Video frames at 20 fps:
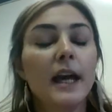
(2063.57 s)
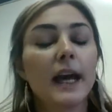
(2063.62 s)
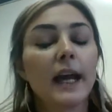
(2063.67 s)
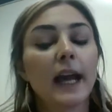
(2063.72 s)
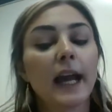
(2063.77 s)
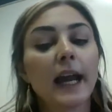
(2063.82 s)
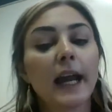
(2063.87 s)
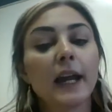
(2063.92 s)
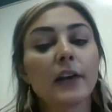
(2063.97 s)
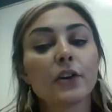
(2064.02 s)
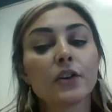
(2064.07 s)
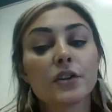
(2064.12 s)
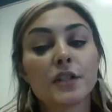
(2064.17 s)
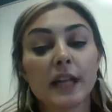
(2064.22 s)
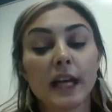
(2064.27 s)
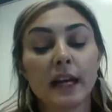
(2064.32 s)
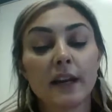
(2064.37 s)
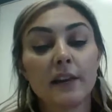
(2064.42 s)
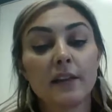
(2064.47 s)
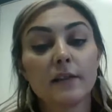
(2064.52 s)
Again, I
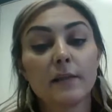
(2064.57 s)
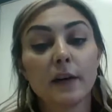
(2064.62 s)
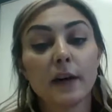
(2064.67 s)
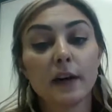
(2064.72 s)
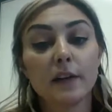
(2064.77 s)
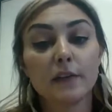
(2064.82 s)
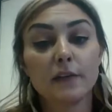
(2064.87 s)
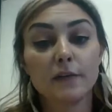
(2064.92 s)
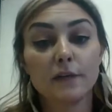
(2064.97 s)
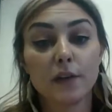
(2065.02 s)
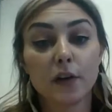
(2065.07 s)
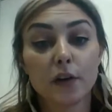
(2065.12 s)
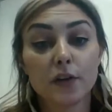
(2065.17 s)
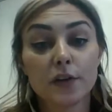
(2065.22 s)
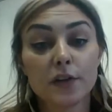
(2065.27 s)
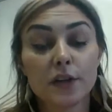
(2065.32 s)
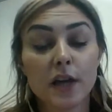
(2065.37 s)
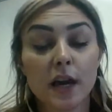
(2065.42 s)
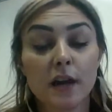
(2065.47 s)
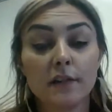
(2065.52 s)
understand in the very
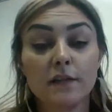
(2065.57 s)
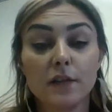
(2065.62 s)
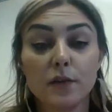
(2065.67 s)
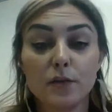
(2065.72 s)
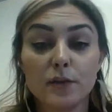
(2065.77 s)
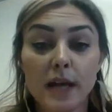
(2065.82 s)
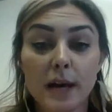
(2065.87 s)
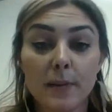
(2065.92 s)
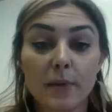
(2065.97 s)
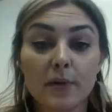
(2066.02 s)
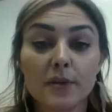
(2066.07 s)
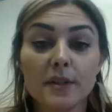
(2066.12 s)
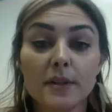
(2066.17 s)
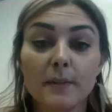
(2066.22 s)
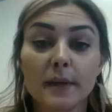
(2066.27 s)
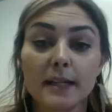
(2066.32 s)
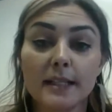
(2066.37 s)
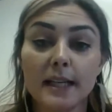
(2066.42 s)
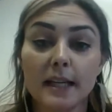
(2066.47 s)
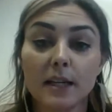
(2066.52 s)
first few demos, it
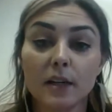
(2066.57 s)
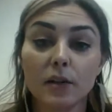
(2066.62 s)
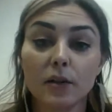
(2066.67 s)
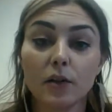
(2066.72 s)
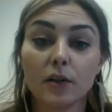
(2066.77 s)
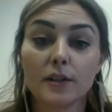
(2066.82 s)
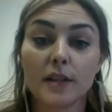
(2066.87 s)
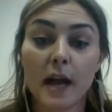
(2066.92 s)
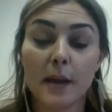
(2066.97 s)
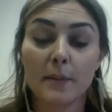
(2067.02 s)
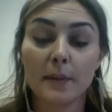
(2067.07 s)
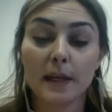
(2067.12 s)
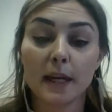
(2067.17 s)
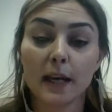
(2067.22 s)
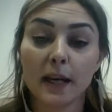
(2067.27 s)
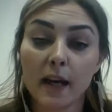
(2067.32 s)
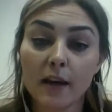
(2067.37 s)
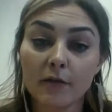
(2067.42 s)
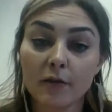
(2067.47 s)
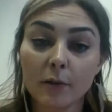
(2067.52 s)
might take you a little time to get
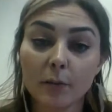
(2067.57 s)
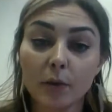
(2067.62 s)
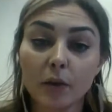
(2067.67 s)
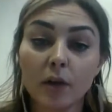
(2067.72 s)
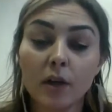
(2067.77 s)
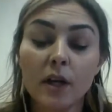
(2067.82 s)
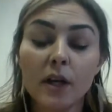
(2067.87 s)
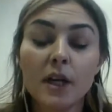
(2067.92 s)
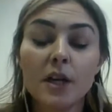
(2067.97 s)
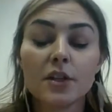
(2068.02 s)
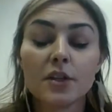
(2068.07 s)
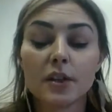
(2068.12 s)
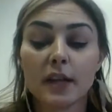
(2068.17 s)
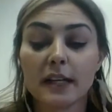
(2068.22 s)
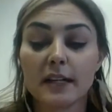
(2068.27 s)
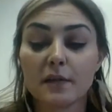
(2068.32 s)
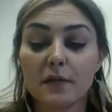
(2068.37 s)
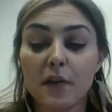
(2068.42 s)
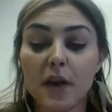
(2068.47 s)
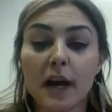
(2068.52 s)
comfortable. So
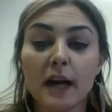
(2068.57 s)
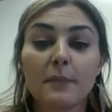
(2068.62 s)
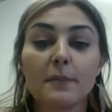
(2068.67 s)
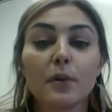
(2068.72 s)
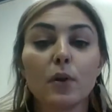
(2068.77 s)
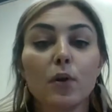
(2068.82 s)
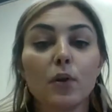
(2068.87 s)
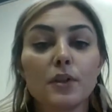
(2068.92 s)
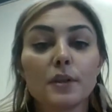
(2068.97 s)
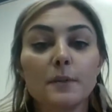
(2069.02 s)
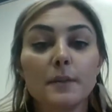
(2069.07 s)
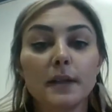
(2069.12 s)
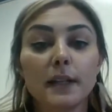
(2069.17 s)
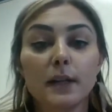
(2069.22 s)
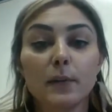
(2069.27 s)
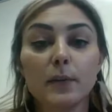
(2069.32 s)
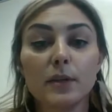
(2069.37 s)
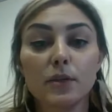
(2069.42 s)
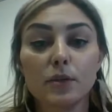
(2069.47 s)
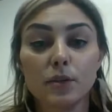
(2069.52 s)
that's fine, but ultimately
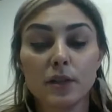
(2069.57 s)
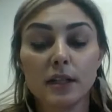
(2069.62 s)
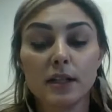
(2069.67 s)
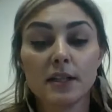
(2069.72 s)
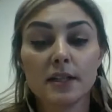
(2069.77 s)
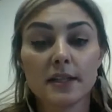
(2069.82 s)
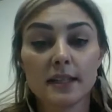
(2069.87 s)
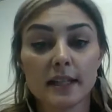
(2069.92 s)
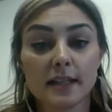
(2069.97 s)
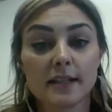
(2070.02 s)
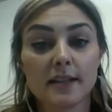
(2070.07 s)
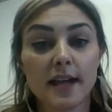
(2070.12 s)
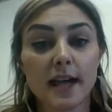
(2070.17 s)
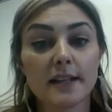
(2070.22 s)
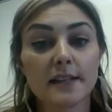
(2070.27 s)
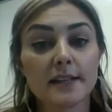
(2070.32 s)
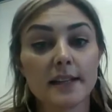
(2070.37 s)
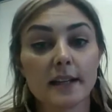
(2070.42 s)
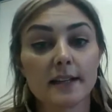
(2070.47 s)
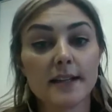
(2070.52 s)
we do need to stick to that
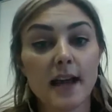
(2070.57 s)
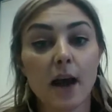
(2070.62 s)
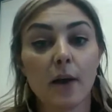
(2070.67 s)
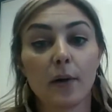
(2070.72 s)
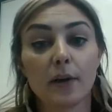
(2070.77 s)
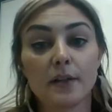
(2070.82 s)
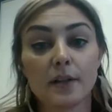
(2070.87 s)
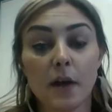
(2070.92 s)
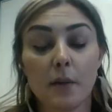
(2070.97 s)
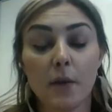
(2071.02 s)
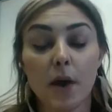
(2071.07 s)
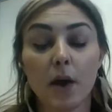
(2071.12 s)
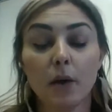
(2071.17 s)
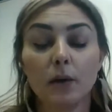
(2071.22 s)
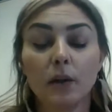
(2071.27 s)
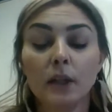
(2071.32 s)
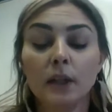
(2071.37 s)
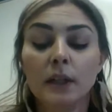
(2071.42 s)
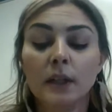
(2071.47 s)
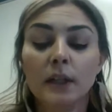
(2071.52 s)
6-hour demo.
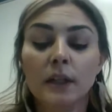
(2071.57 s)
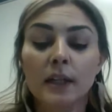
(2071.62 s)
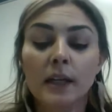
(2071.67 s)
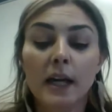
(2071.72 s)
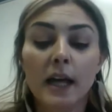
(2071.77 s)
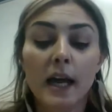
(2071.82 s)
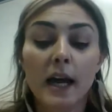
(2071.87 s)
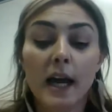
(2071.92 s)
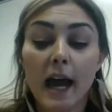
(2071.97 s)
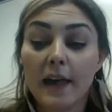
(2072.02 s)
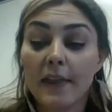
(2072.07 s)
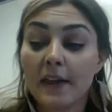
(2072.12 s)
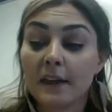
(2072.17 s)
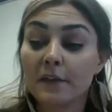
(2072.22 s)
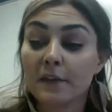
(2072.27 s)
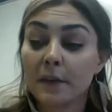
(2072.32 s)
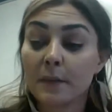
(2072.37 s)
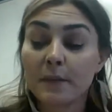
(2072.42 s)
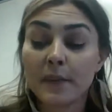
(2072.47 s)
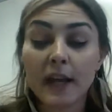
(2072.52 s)
And then
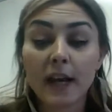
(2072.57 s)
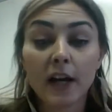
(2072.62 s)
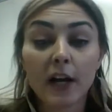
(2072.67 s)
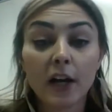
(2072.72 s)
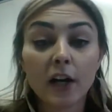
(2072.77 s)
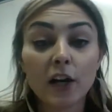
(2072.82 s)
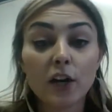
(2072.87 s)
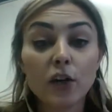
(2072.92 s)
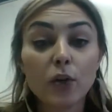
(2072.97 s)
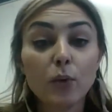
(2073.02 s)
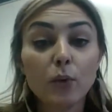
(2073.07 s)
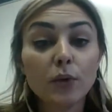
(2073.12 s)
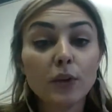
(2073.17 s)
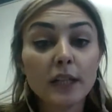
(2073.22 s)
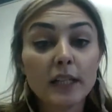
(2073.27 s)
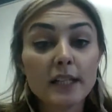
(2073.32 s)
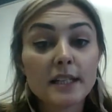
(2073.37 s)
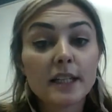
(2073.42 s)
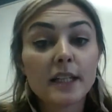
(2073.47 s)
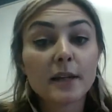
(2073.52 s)
from there, you will
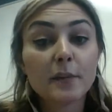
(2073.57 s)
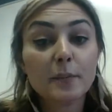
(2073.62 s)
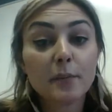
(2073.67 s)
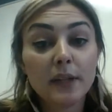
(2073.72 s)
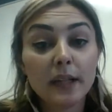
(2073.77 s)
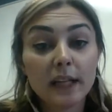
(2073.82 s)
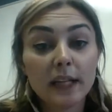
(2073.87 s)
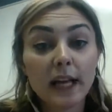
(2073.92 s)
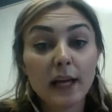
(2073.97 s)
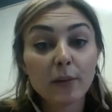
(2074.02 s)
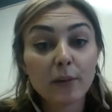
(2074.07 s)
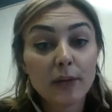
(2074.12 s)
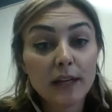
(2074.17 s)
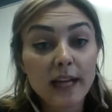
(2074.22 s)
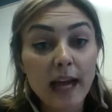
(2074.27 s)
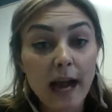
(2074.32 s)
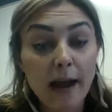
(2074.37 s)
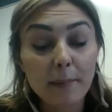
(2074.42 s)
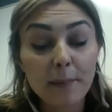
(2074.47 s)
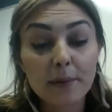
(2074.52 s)
need to complete a
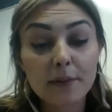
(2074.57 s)
recap.